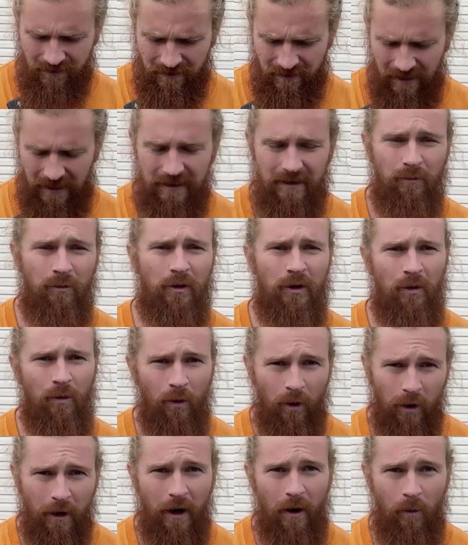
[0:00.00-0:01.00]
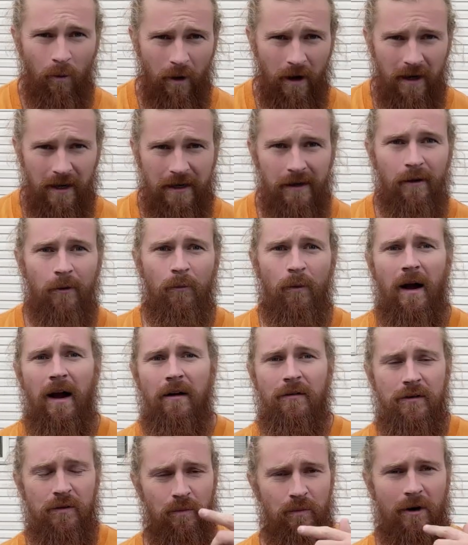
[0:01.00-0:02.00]
and then we're going to work our way
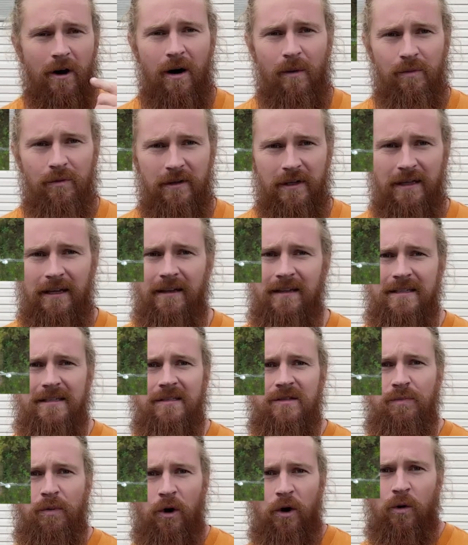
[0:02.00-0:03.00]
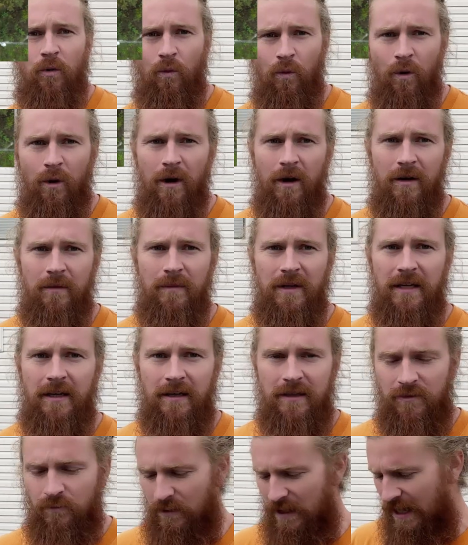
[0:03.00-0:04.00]
around the property. Now this is part one
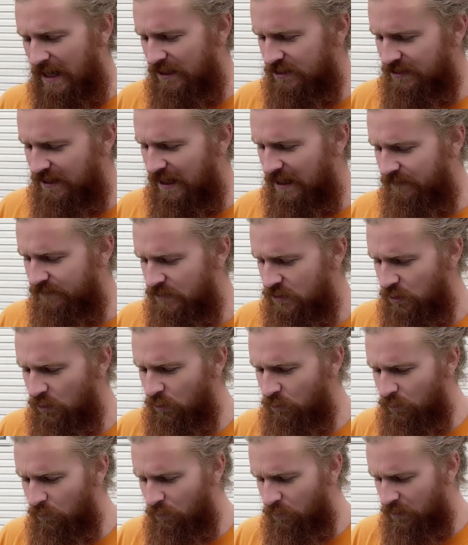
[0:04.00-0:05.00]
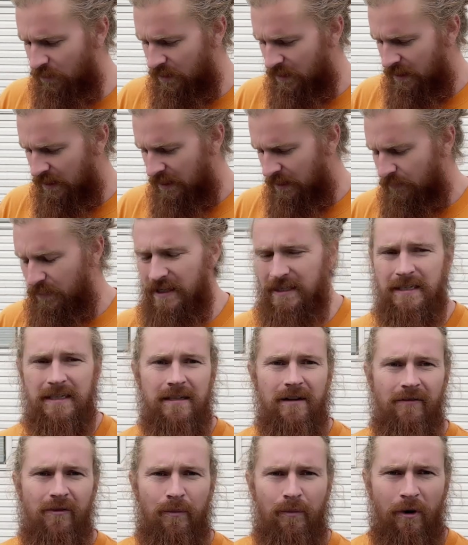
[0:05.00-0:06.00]
because we actually have two pieces
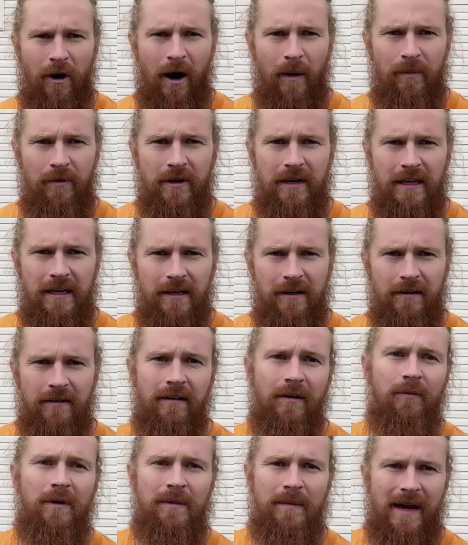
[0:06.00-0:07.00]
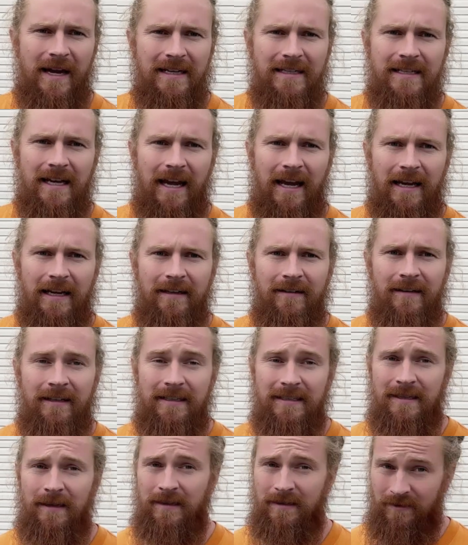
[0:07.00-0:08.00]
of the property here that we maintain,
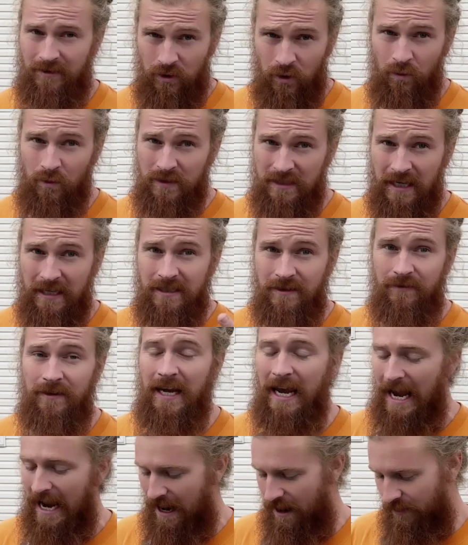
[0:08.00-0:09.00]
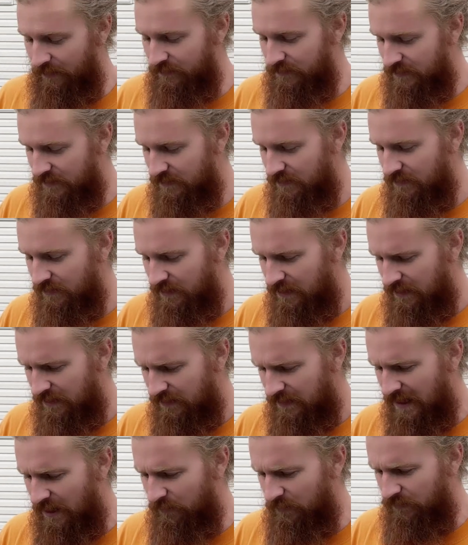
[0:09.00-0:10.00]
except two sets of cows
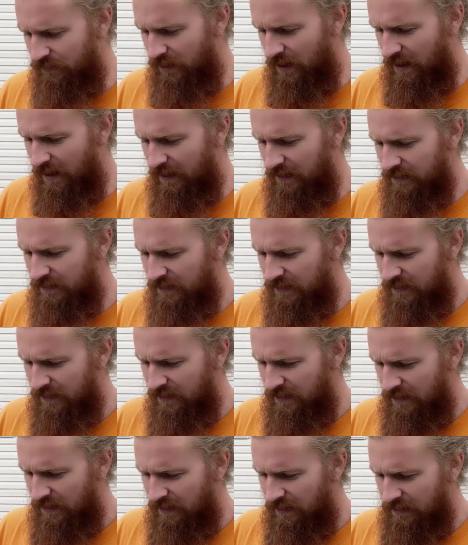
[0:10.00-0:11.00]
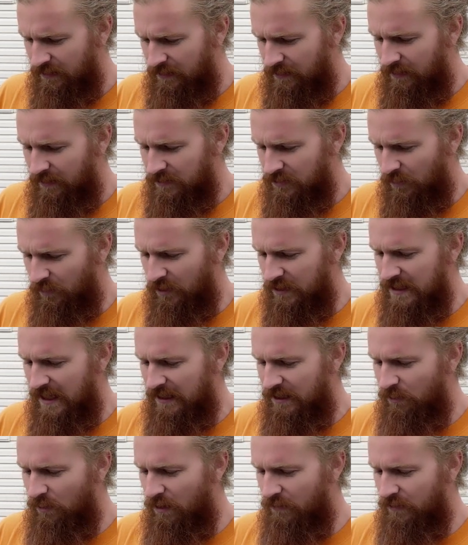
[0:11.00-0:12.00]
that we've got. So I'm going to
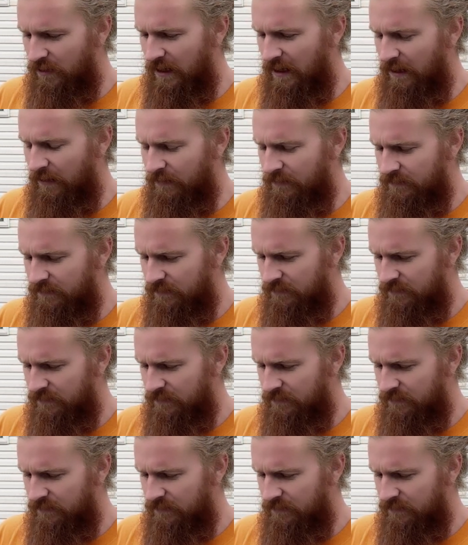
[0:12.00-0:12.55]
take you over now.